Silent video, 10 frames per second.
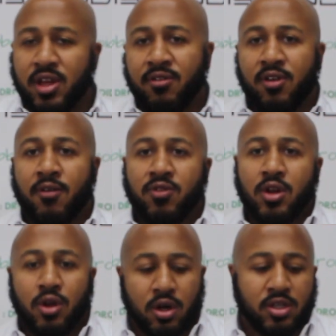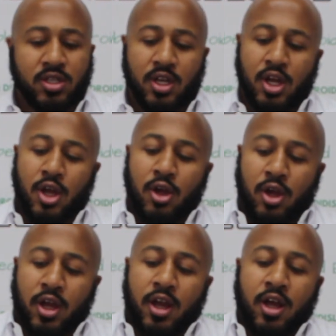they've loved the look.
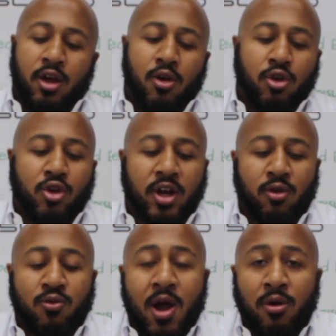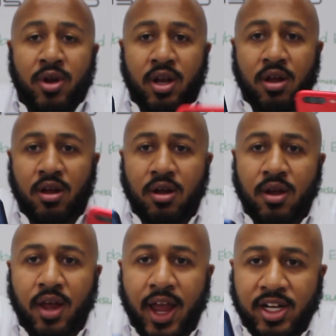You got the rounded
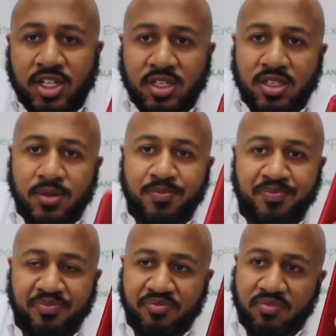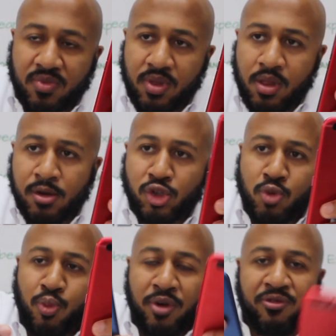edges,
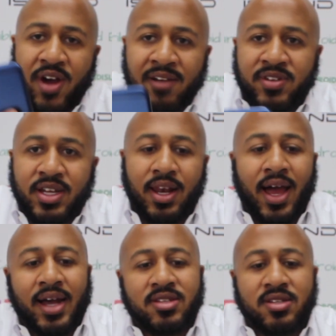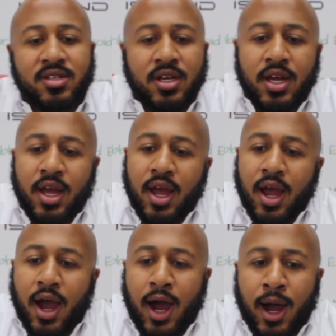2.5D glass.
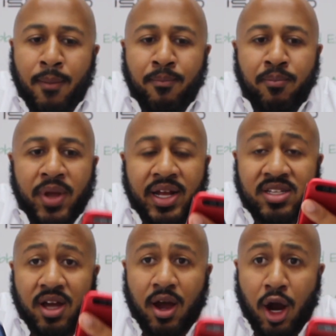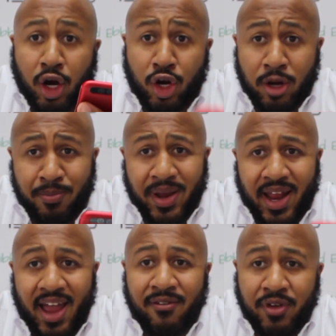It's a good
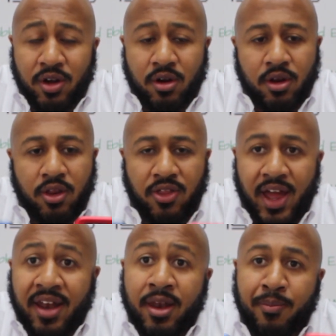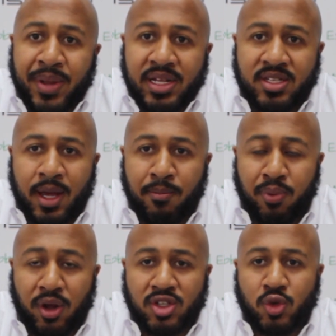bit heavier than the P10
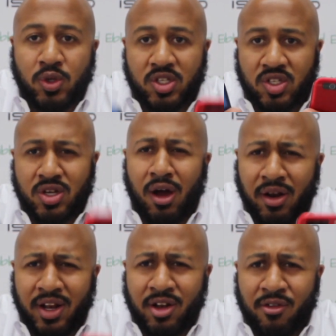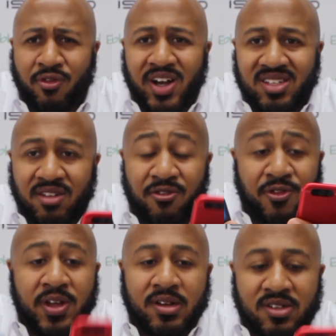Plus, so it's solid in your face. It
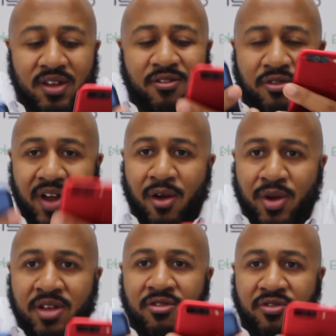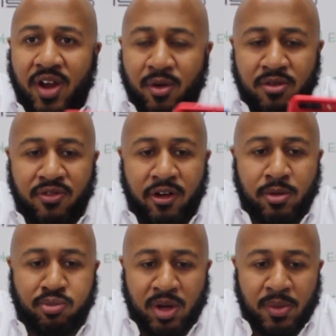feels very, very,
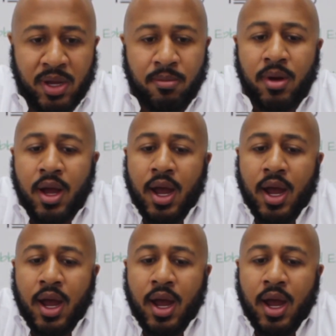very premium.